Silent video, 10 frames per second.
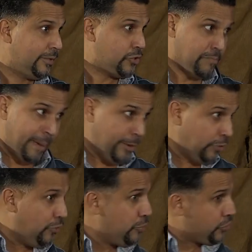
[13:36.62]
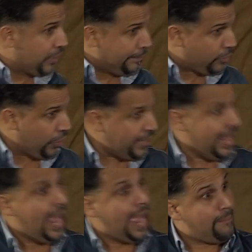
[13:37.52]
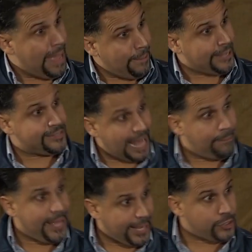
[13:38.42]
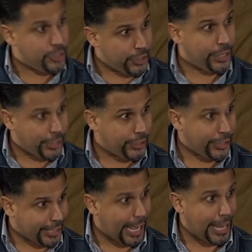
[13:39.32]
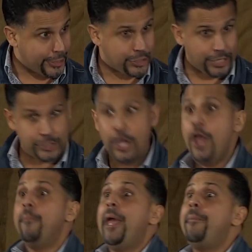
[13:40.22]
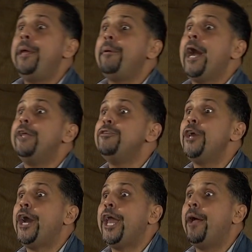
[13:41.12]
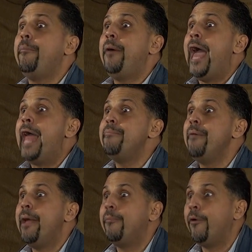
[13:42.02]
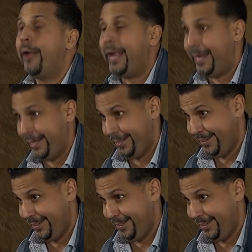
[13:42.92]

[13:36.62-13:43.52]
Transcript: So maybe you do sleep good, and maybe it's not because you got a good conscience, maybe because you got a bad memory.